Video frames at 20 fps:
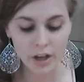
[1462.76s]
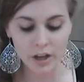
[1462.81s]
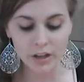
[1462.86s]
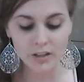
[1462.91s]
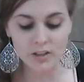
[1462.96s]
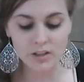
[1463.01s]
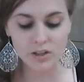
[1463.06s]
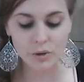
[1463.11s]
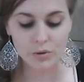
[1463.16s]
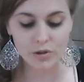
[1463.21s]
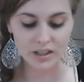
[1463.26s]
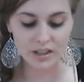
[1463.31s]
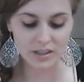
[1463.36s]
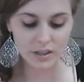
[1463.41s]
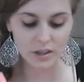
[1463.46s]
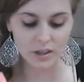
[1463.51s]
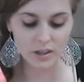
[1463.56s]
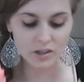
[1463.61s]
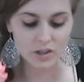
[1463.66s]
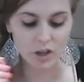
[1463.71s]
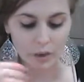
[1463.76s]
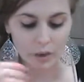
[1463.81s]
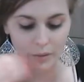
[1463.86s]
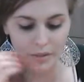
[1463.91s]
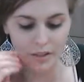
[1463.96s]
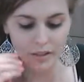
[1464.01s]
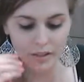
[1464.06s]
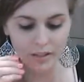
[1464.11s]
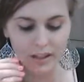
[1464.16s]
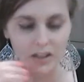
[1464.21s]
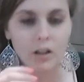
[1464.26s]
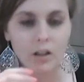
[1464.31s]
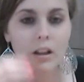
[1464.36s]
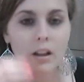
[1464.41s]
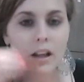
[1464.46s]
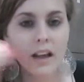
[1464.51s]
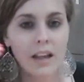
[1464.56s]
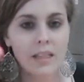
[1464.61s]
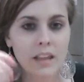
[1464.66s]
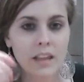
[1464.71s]
So just start with a little
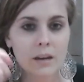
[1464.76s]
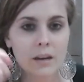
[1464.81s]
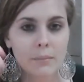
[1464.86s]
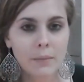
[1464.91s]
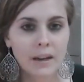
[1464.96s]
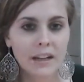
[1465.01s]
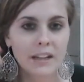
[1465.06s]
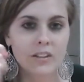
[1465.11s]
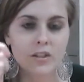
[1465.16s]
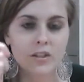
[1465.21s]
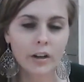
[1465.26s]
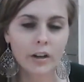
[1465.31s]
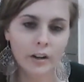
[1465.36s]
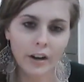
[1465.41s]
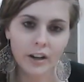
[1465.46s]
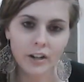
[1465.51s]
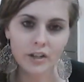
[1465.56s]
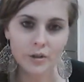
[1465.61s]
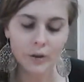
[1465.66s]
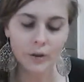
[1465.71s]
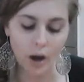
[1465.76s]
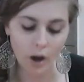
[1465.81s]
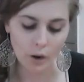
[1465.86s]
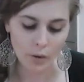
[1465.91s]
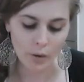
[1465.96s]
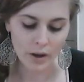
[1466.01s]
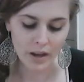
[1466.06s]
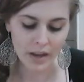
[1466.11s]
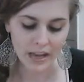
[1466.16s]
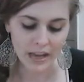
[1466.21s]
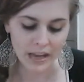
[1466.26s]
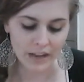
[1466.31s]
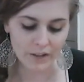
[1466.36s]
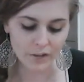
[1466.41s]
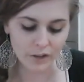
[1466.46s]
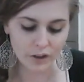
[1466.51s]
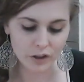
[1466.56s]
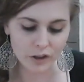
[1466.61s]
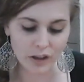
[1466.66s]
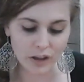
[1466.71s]
and then make it darker as you go.
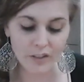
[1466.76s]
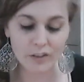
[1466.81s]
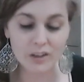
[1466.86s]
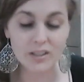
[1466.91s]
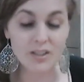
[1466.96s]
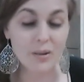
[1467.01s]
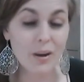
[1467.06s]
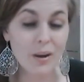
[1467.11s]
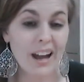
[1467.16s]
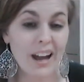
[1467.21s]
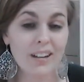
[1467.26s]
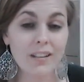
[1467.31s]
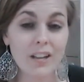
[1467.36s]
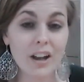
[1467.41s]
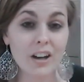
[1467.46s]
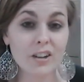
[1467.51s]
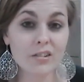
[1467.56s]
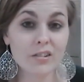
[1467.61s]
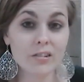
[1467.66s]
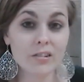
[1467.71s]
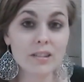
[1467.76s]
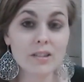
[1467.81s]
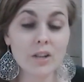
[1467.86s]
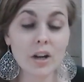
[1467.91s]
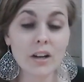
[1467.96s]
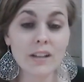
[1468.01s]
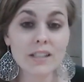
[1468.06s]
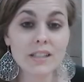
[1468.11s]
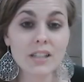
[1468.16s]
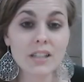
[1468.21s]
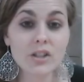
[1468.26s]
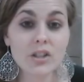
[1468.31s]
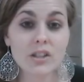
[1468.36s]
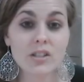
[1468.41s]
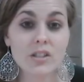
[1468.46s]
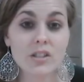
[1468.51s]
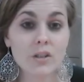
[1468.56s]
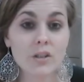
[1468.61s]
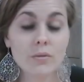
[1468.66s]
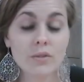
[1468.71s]
I've also had a lot of girls honestly
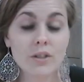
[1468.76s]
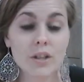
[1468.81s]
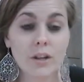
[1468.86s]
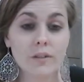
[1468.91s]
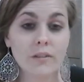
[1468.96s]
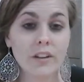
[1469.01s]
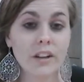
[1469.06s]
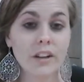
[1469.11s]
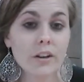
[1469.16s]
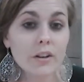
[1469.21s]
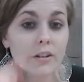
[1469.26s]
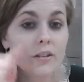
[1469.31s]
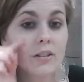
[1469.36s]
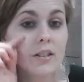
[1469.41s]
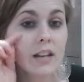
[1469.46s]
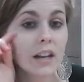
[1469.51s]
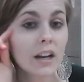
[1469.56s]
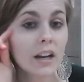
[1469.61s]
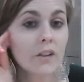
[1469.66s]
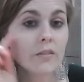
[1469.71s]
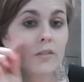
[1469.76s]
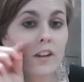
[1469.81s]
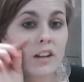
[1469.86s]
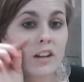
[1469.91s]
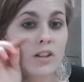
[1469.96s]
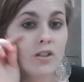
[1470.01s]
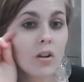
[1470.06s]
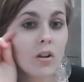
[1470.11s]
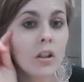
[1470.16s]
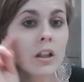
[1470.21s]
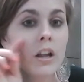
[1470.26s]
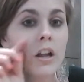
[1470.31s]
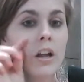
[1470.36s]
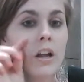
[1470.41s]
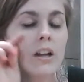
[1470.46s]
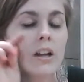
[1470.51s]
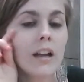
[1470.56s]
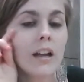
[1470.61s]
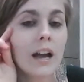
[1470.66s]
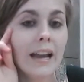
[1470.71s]
just use their fingers in a facial
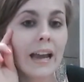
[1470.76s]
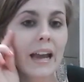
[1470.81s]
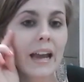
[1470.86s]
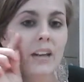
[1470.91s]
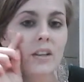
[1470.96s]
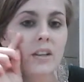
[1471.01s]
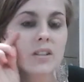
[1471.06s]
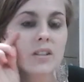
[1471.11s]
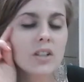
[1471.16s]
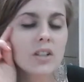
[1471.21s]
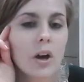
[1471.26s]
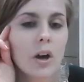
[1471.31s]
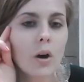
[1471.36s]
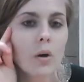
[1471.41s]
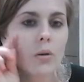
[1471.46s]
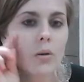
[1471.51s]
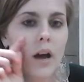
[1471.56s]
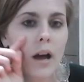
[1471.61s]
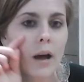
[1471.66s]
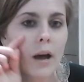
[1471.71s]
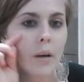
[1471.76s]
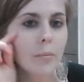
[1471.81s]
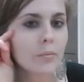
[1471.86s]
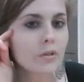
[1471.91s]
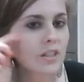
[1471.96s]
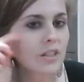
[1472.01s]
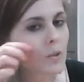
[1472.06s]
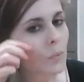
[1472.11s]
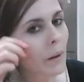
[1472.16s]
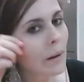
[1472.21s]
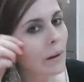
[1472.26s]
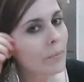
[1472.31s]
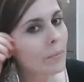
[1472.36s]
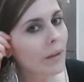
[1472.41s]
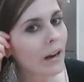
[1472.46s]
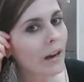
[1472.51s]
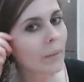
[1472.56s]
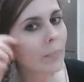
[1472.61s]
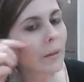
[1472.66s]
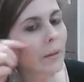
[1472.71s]
again. So just swipe
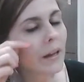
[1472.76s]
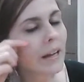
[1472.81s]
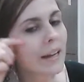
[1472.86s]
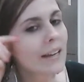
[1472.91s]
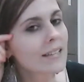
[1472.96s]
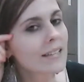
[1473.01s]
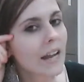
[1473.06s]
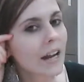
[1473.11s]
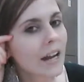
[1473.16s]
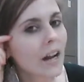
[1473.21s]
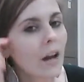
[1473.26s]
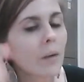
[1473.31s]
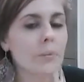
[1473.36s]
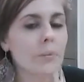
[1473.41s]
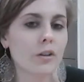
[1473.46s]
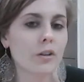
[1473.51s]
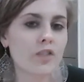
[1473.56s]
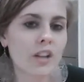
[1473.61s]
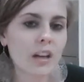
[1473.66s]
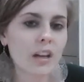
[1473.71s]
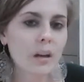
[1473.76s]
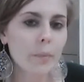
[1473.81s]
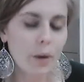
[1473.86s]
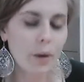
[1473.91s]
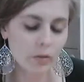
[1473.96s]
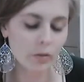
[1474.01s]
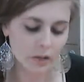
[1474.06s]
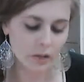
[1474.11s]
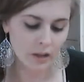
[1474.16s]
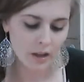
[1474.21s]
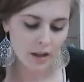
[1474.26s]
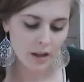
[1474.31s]
that up, like I said, up your cheekbone.